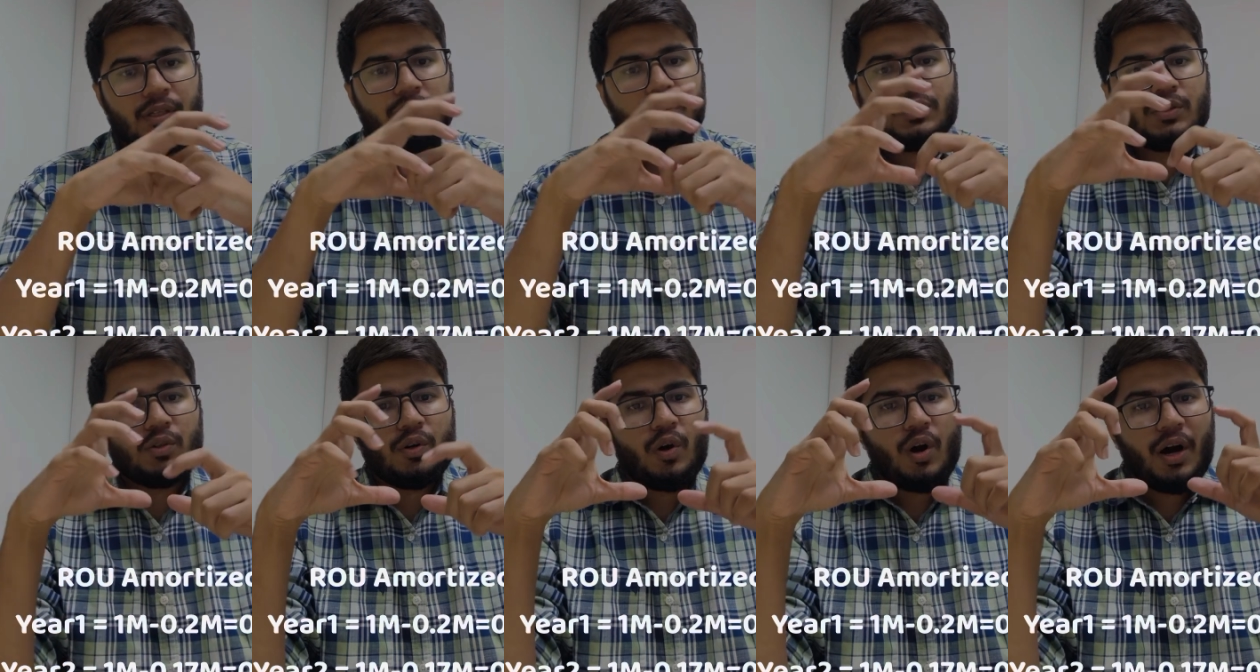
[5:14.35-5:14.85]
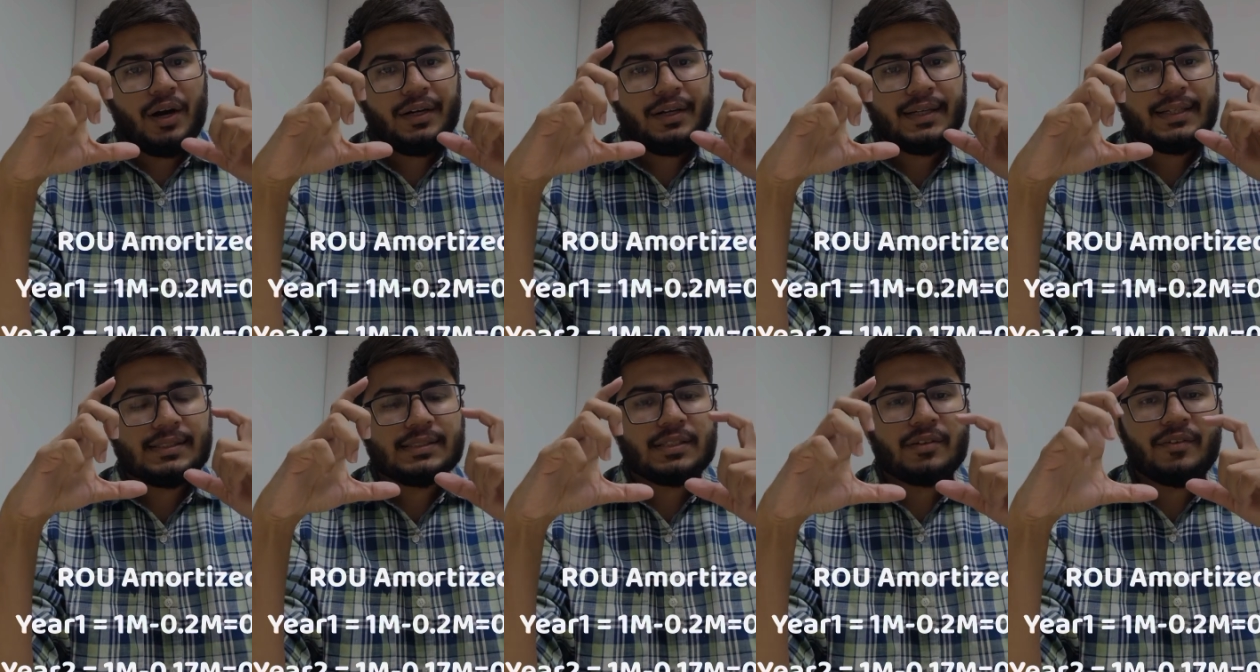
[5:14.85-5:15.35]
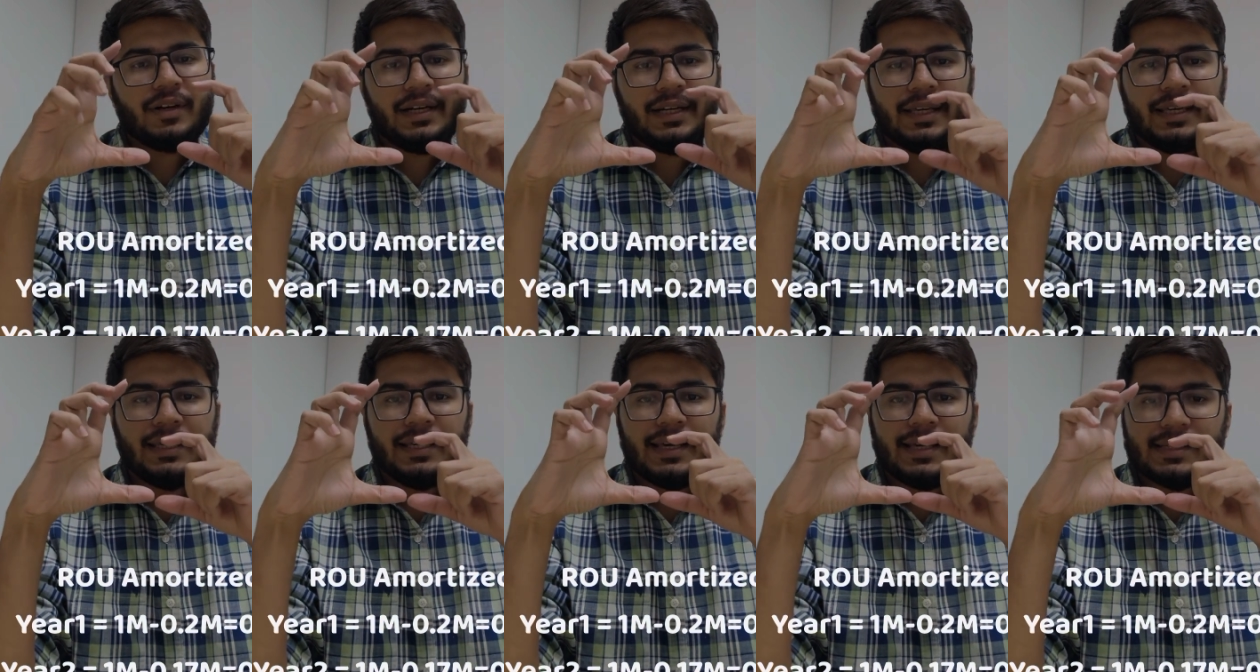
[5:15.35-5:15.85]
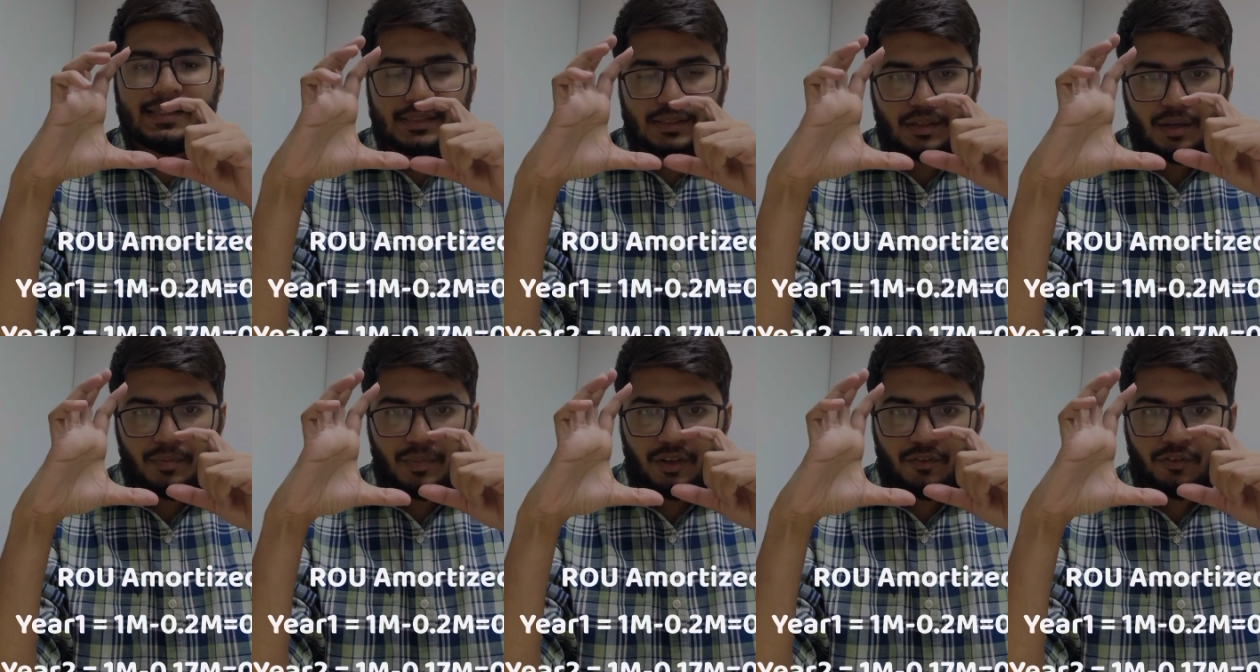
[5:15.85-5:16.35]
So 170k is
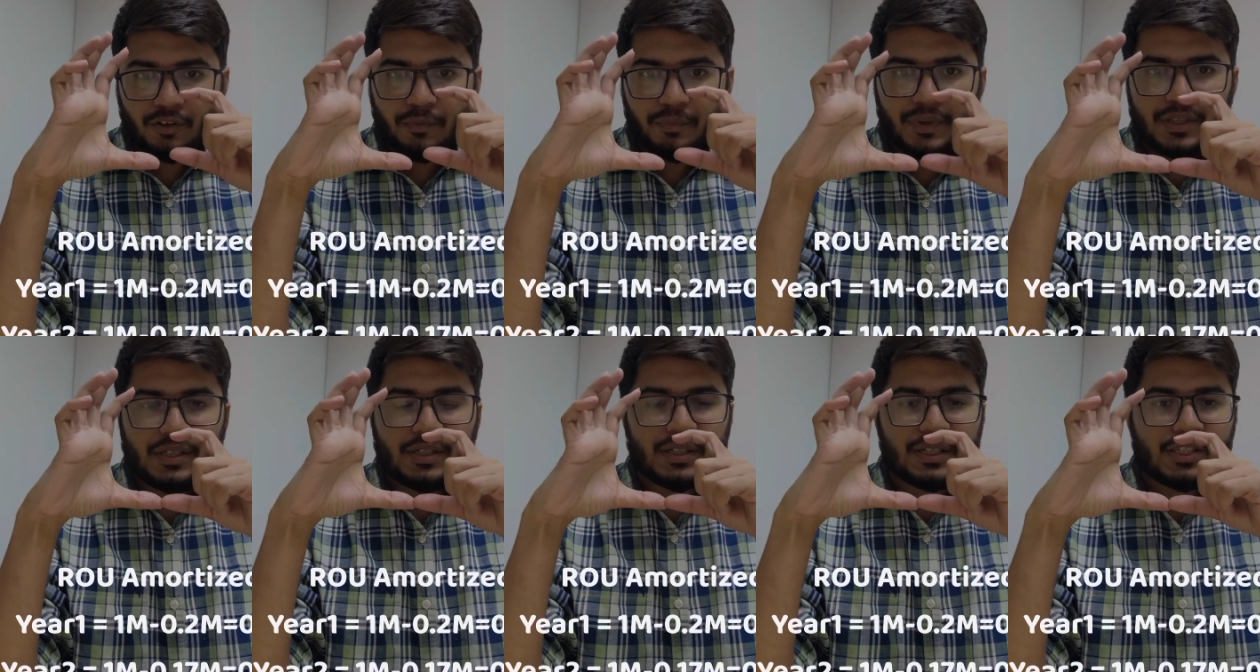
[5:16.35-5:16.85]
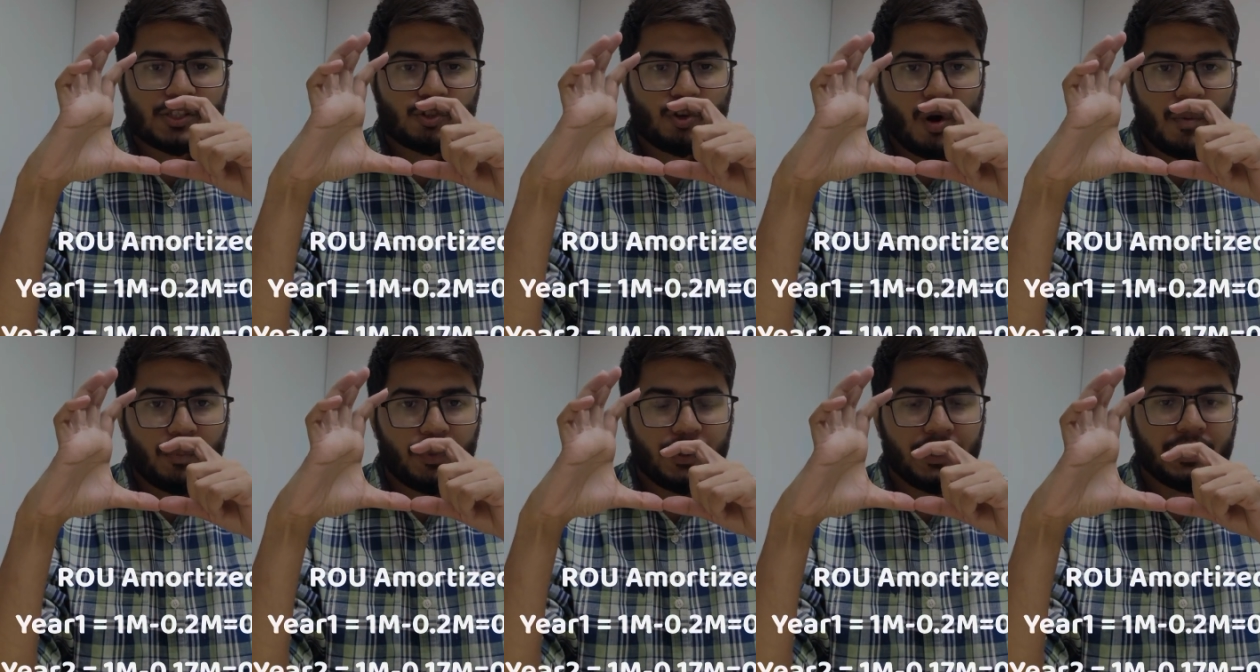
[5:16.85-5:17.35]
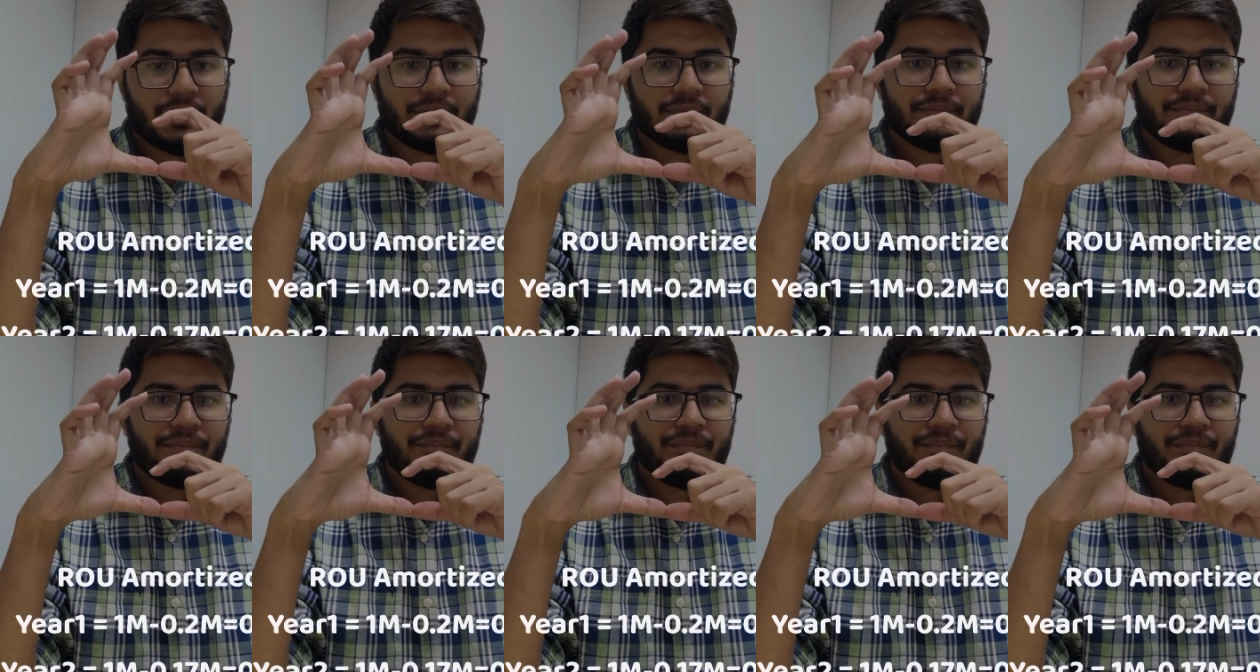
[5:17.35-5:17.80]
coming from interest component.